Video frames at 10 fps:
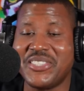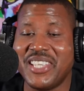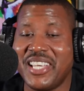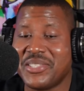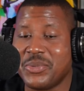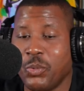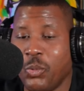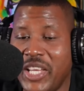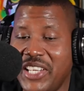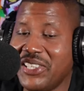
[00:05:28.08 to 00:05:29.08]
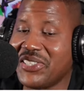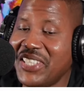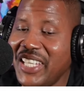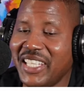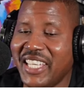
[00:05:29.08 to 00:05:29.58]
says, window
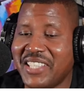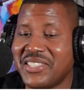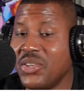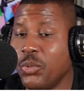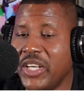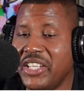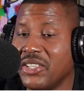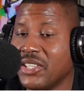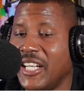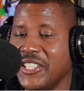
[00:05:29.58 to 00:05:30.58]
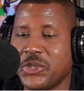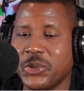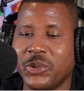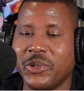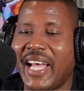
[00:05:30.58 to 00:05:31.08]
seat gets the window
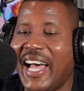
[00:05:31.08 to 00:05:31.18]
control.